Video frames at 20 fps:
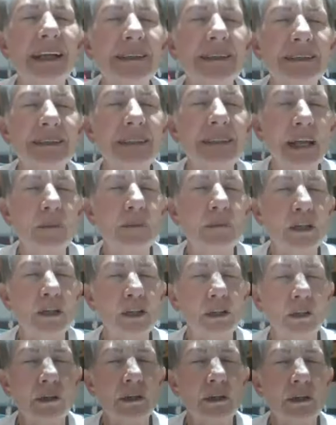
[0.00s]

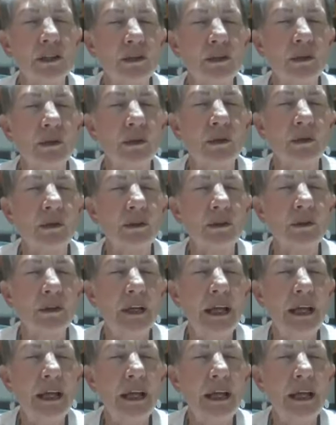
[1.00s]
established on this earth.